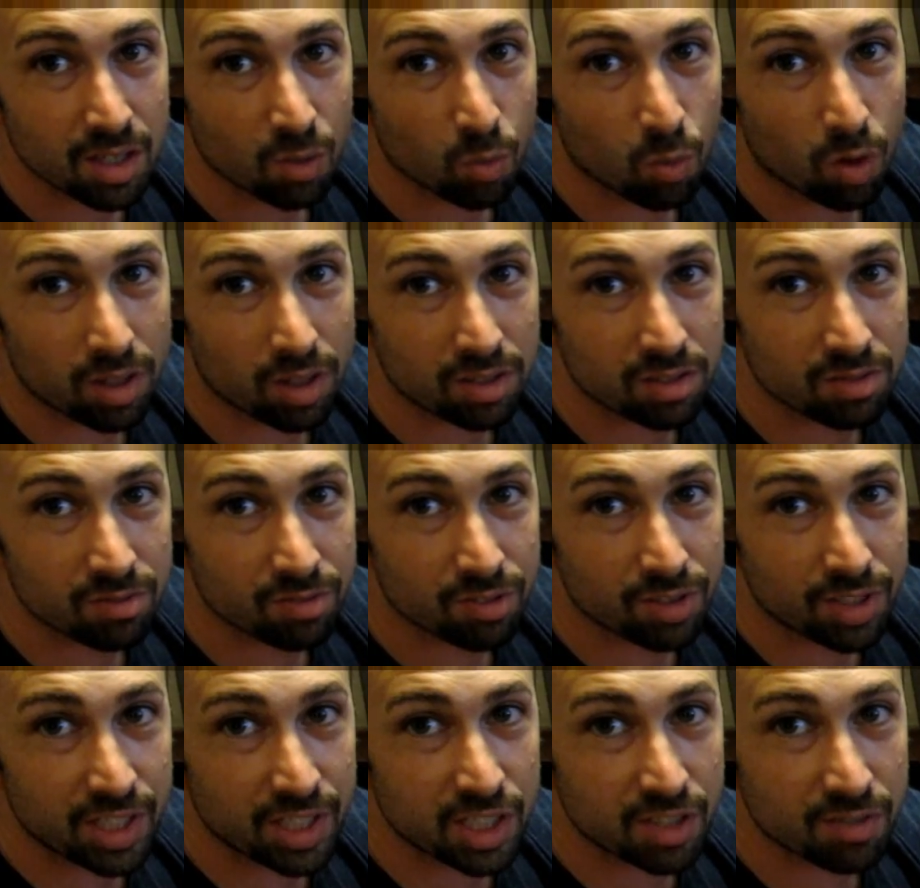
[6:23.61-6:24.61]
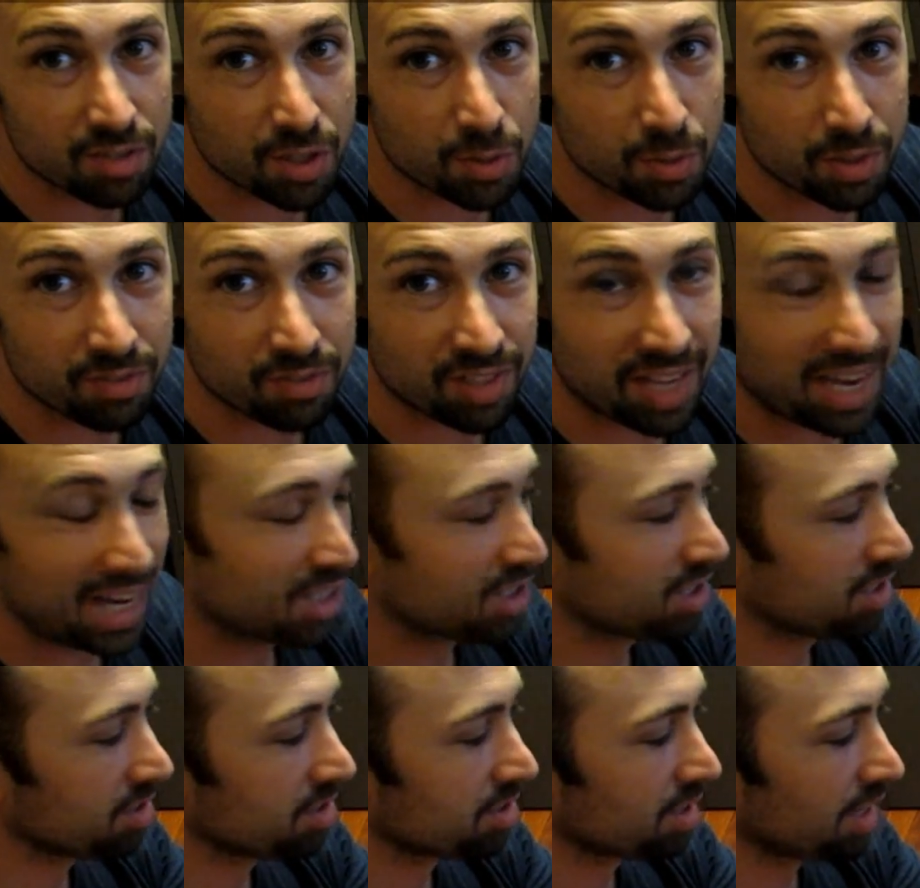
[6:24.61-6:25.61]
1 for each of the 3
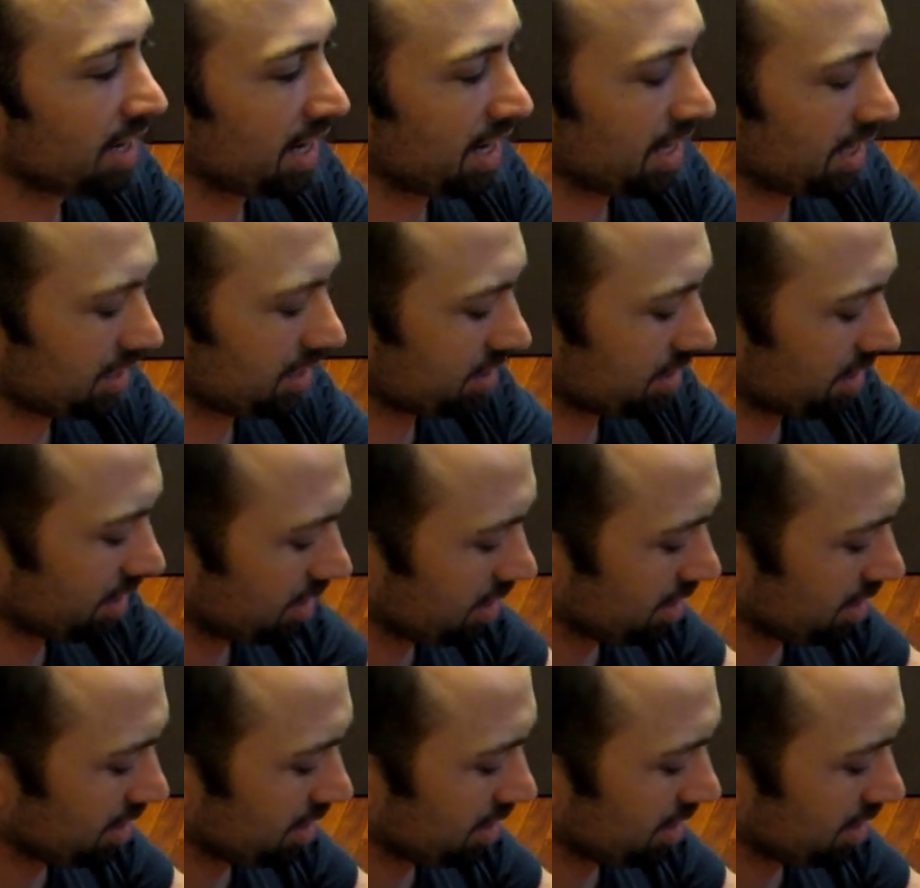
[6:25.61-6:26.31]
flashes, and